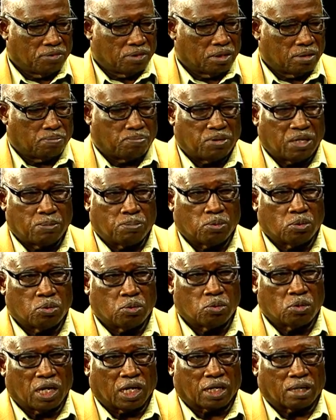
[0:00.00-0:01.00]
The people
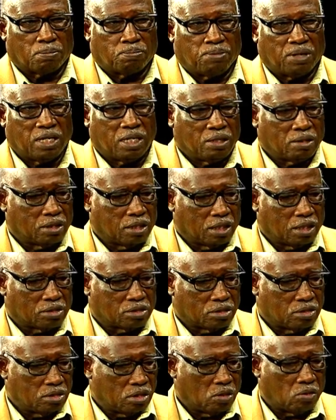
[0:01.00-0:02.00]
who I compete
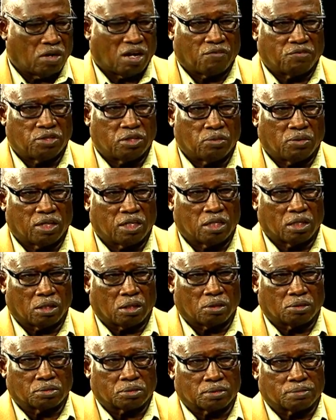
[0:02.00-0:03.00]
against don't have to do any of
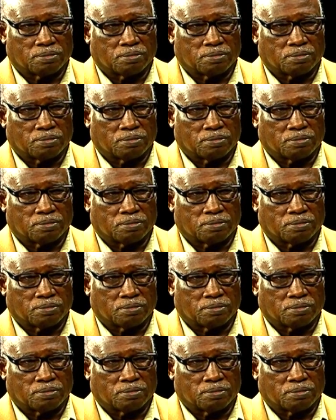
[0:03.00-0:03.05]
those.